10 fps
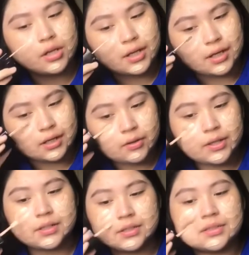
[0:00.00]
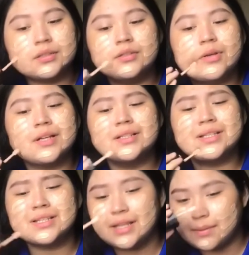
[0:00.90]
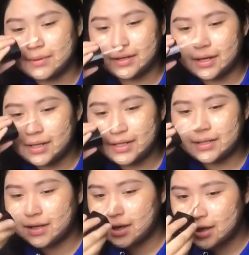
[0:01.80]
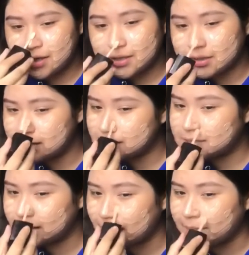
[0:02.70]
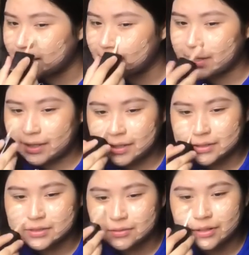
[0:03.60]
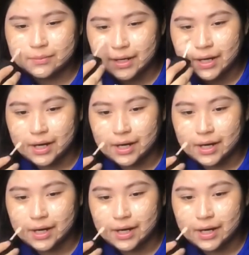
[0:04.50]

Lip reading: Oh yeah, quick disclaimer. I like suck at makeup. I can't do it right.